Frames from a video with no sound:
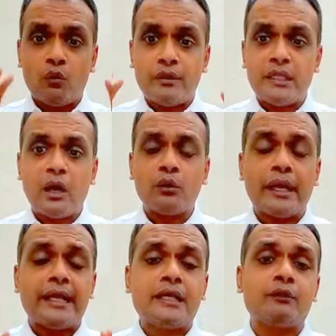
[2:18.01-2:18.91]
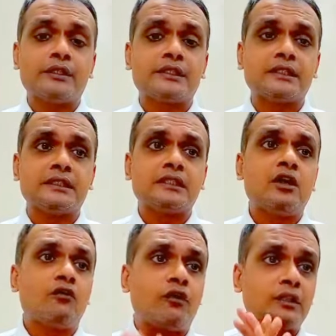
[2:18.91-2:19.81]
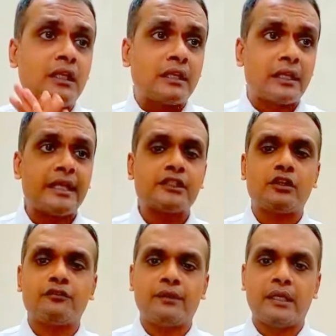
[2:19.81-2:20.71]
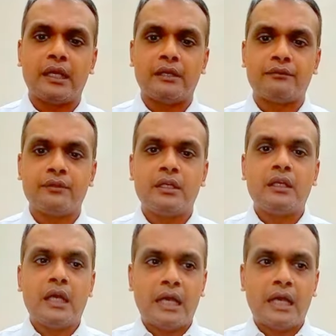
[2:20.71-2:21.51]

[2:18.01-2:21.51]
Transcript: without any questions for the rest of my life.